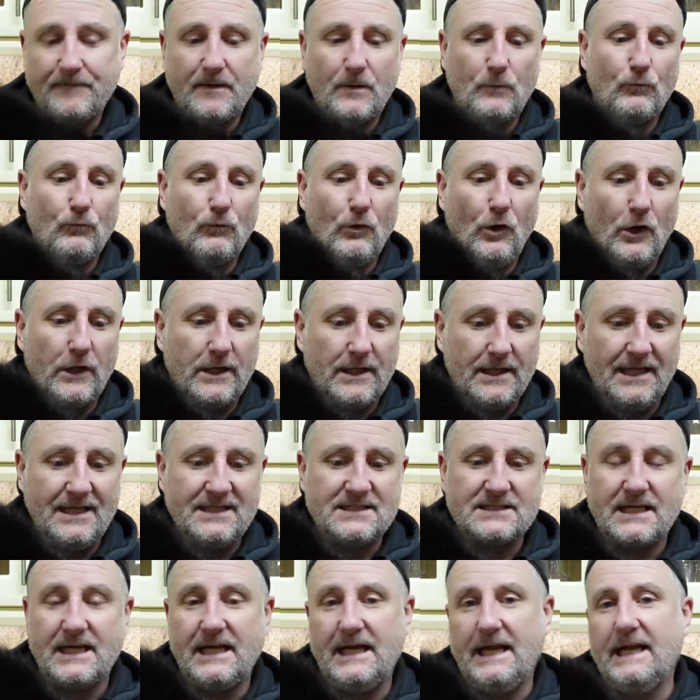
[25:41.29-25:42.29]
Right,
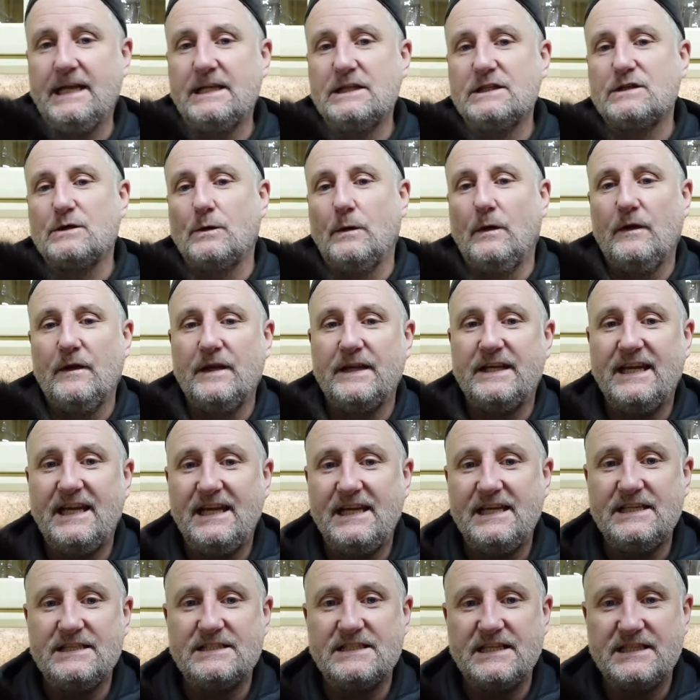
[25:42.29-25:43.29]
let's get into it. The
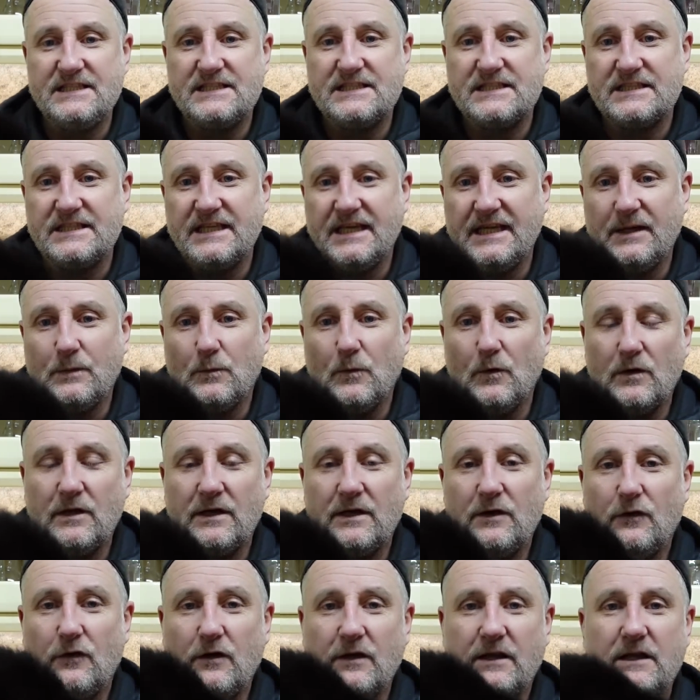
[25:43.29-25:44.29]
EasySteer, what
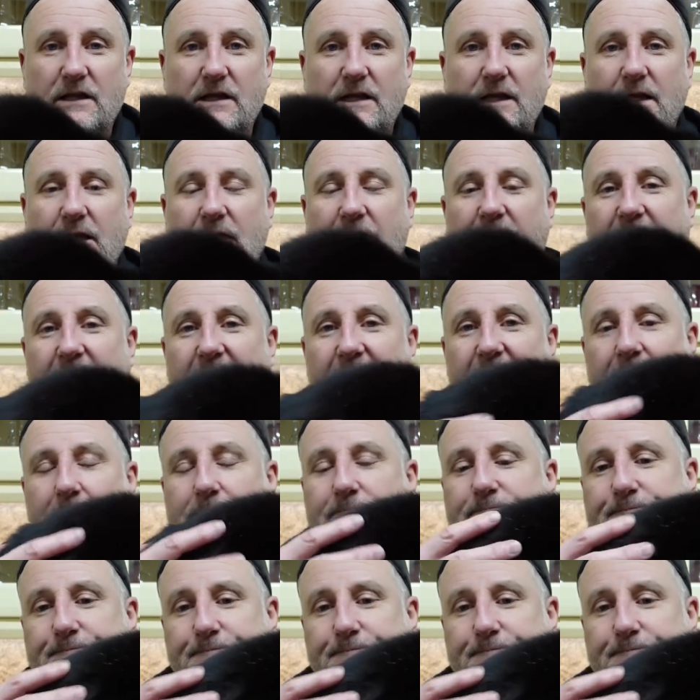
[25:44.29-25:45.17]
did I think of that?